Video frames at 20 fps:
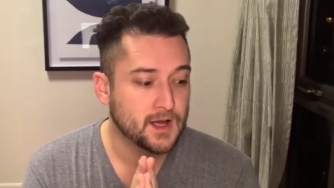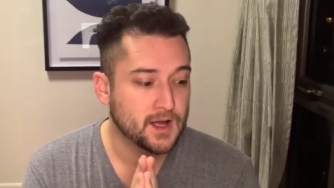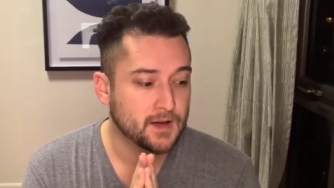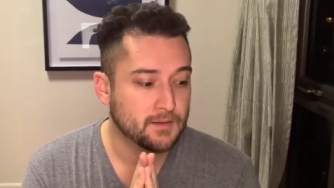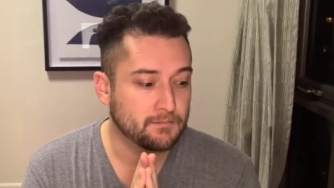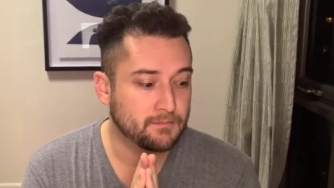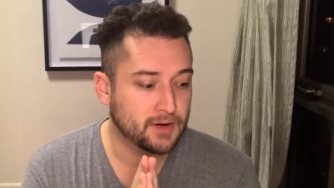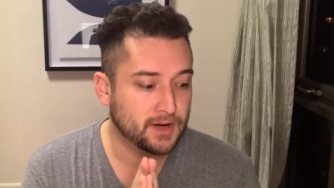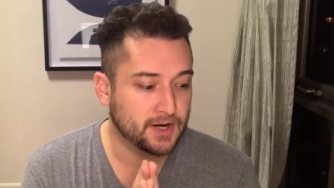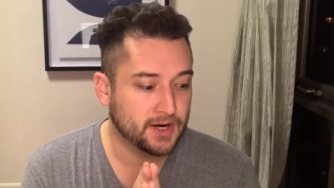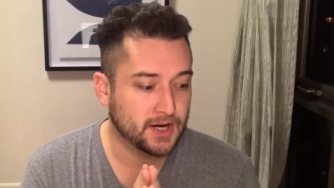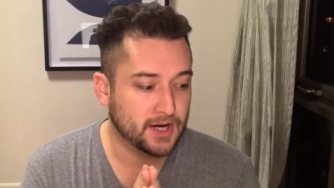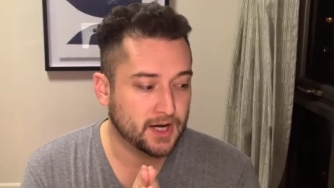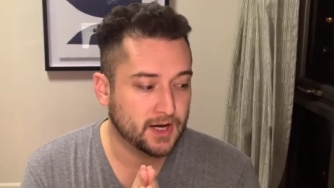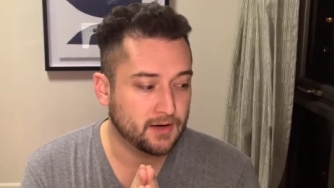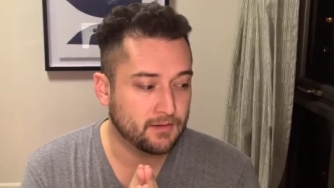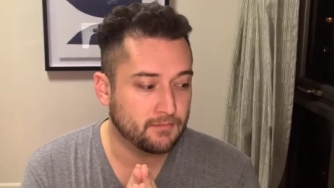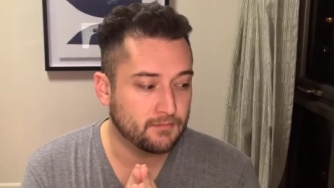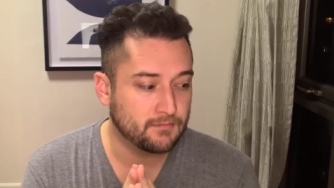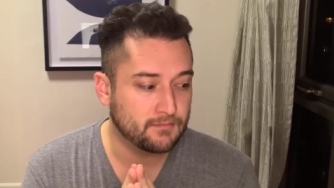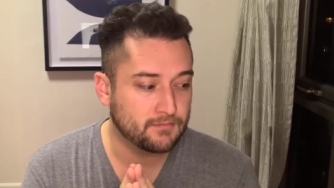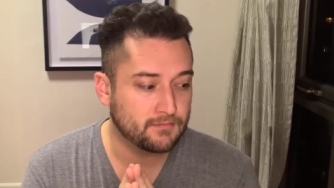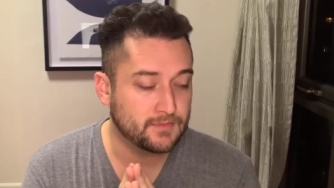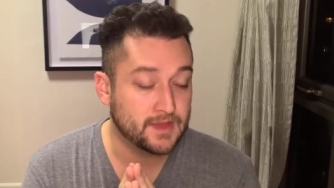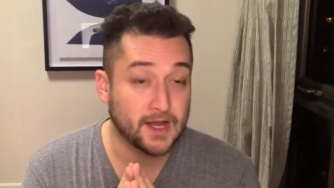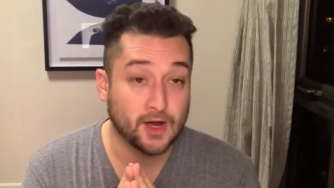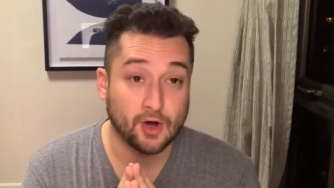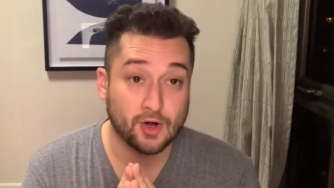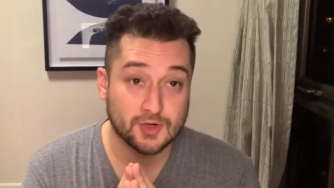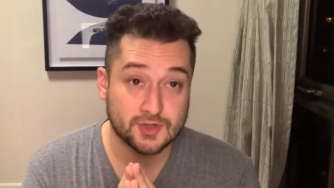But um,
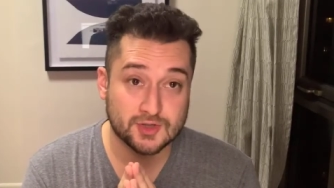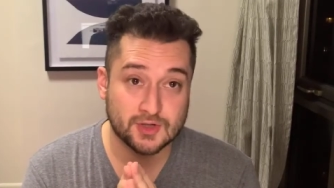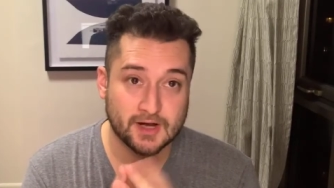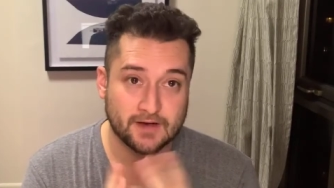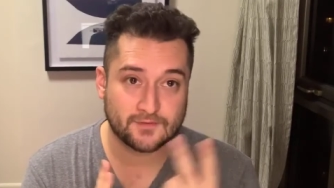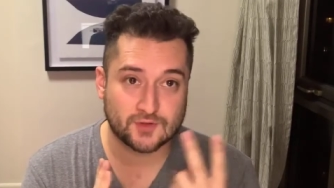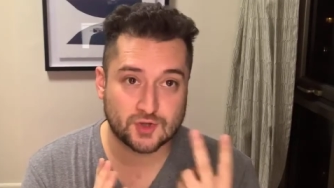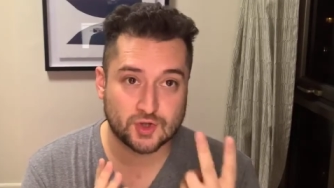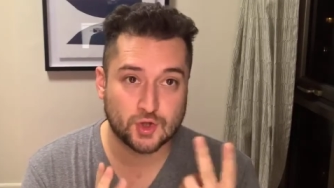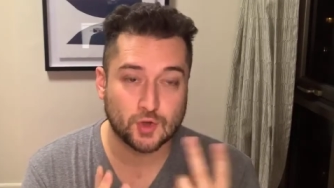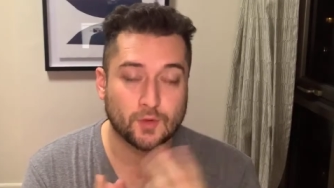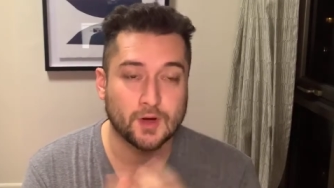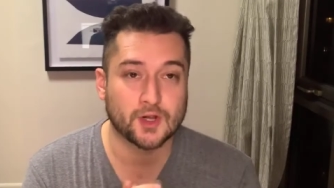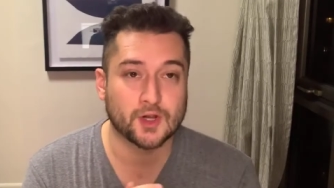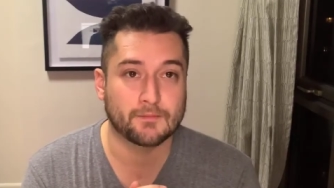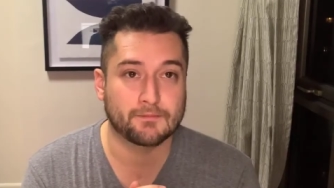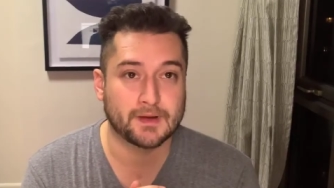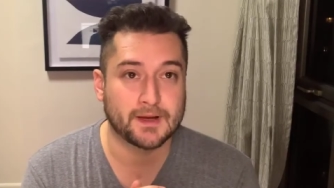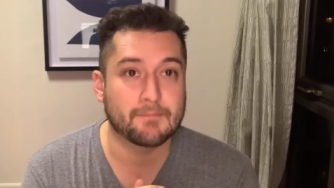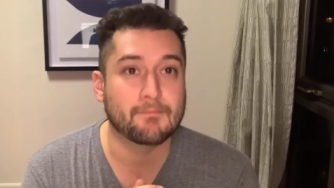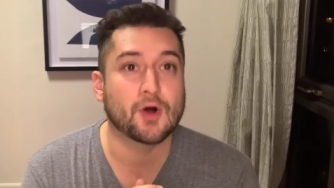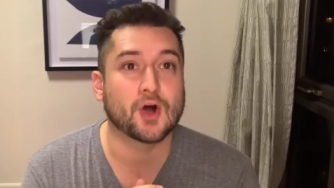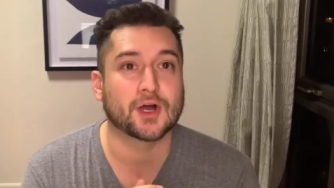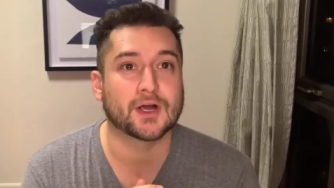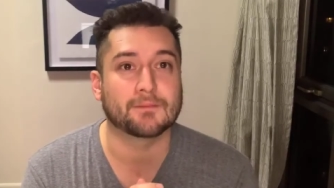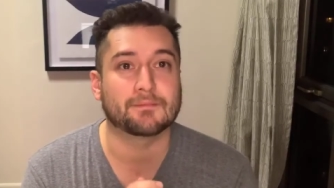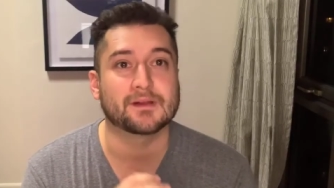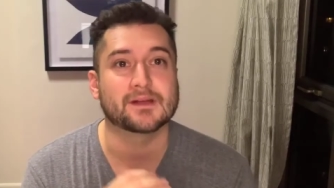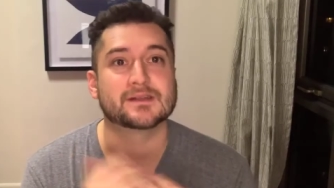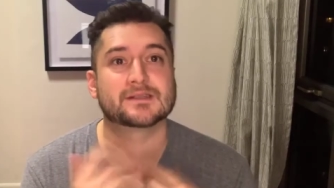they also have two other big
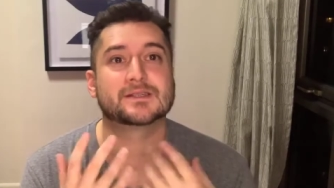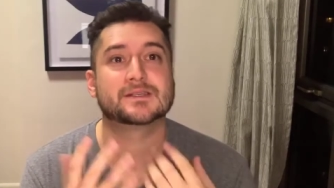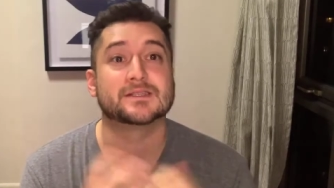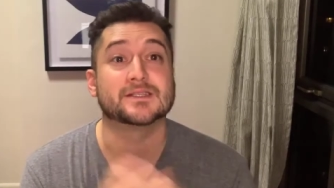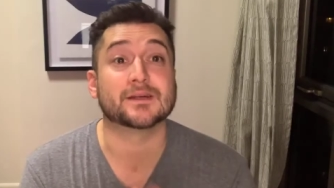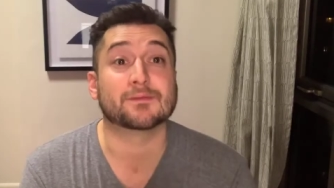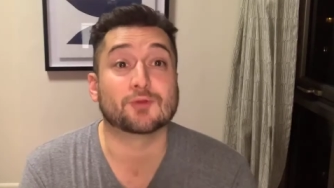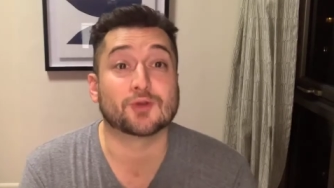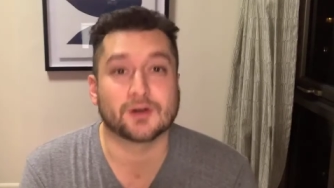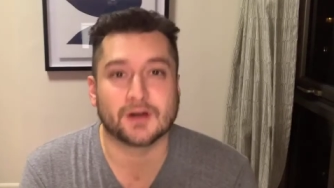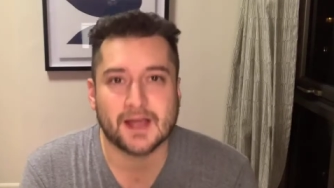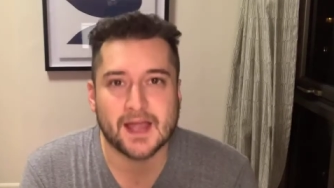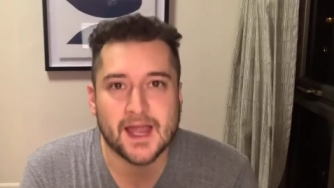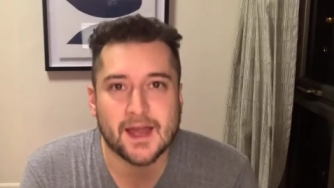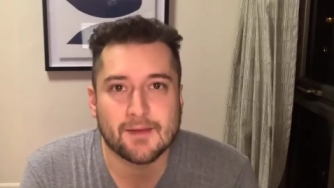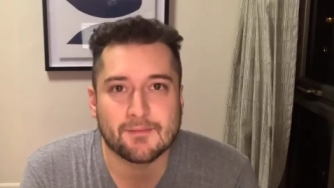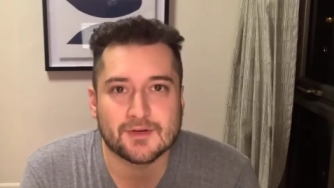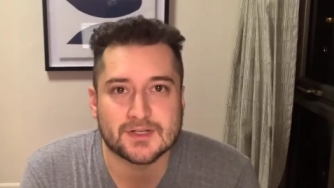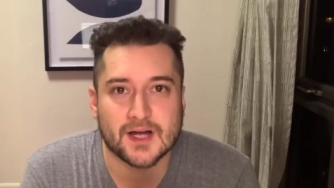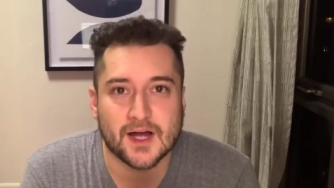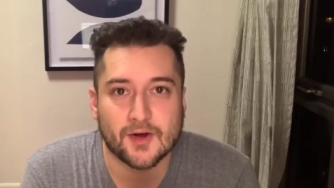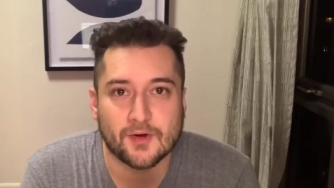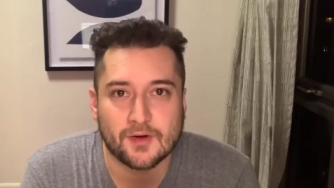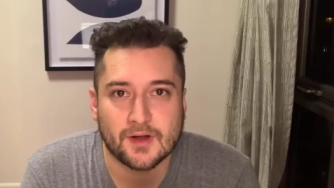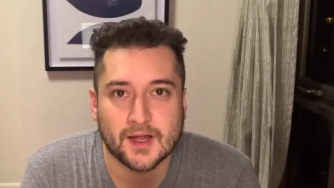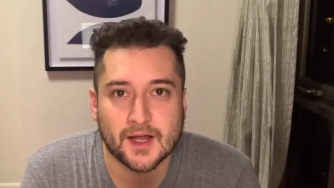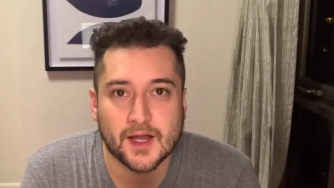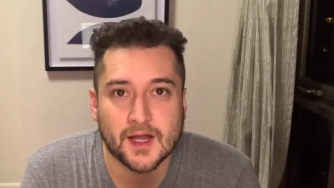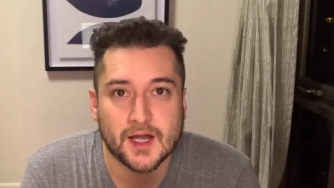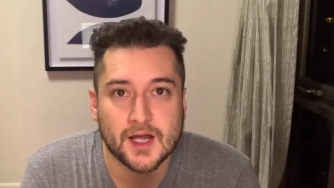marketplaces similar to Amazon.
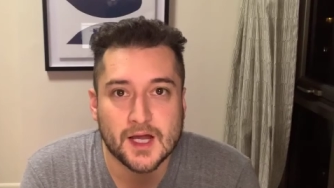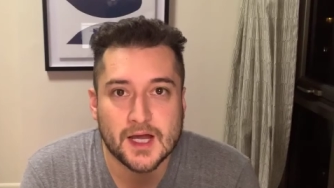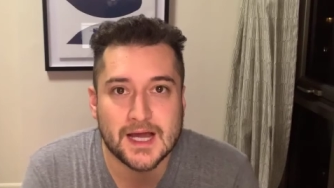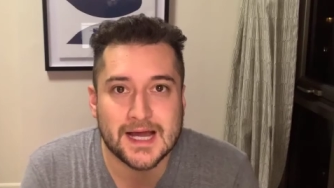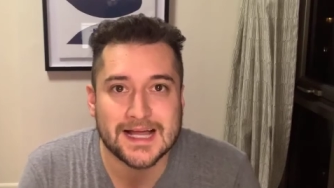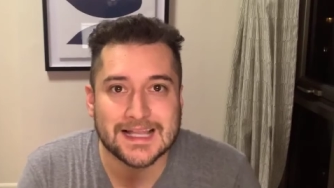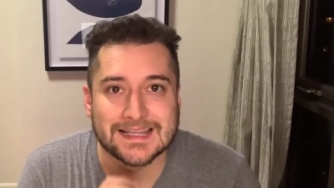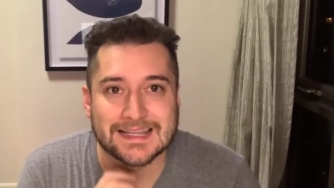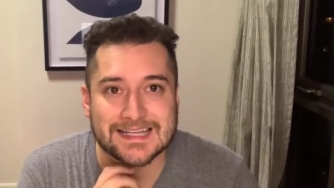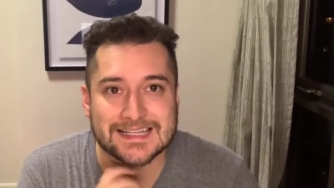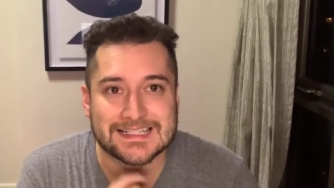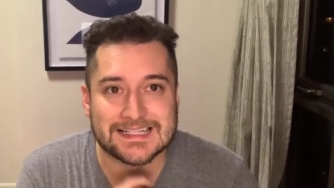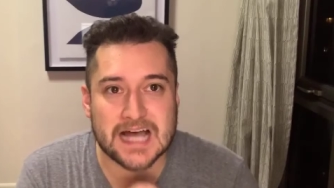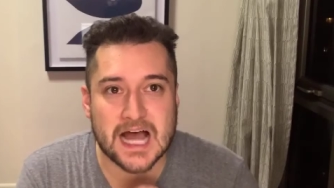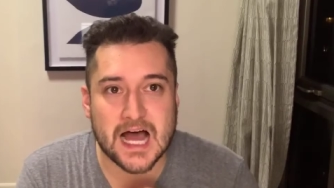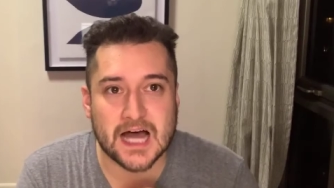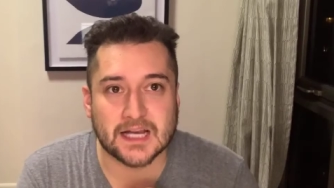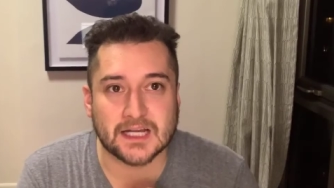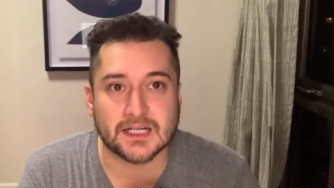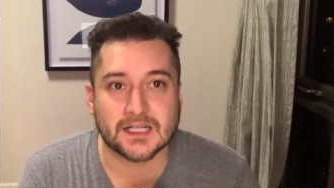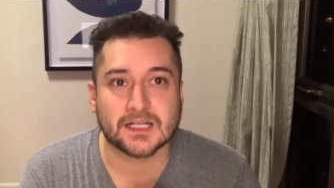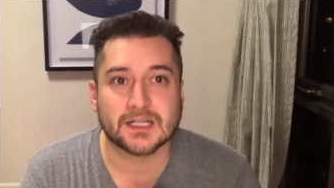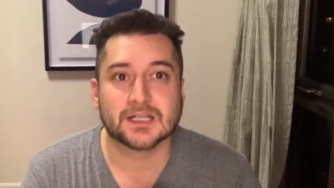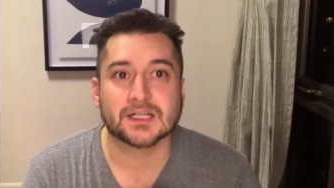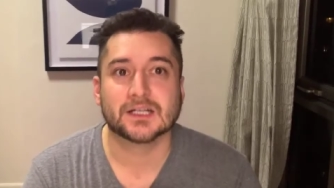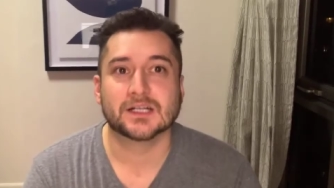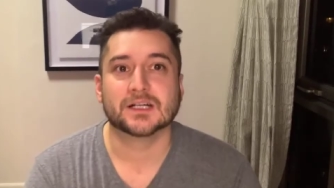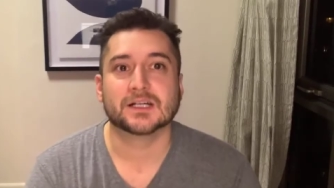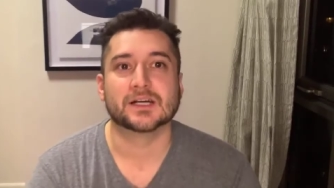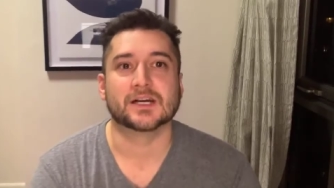Okay, Lazada
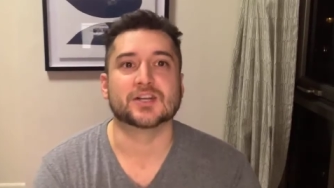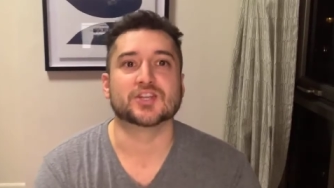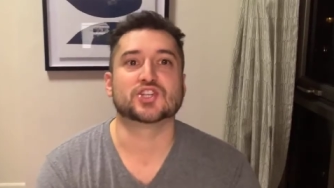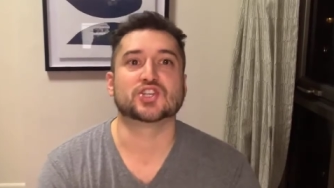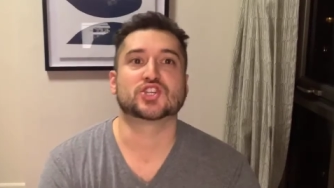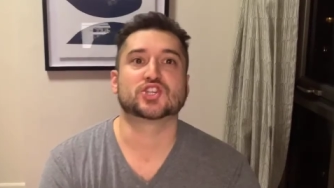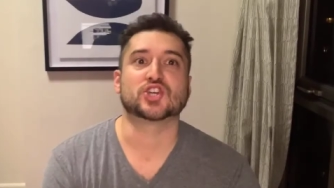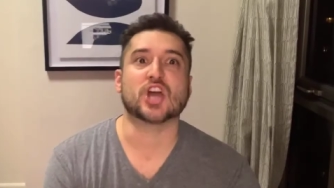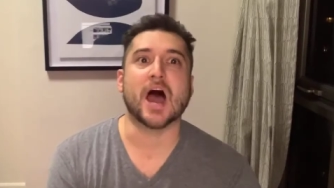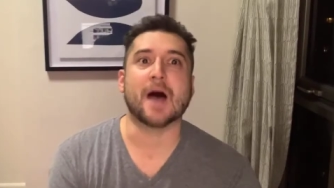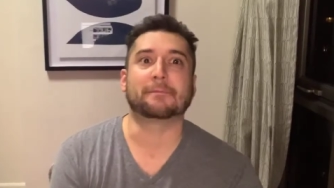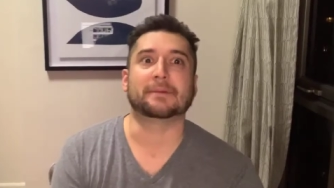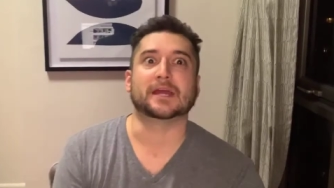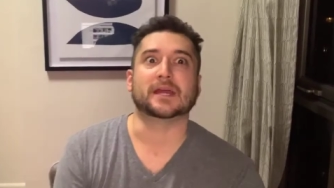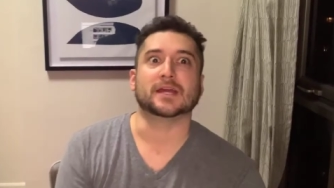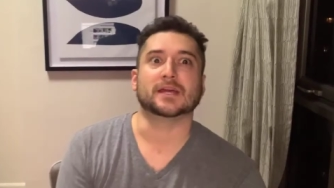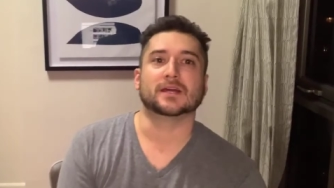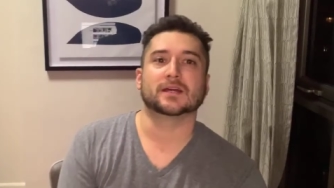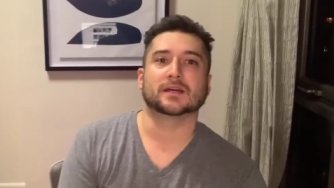and Shopee,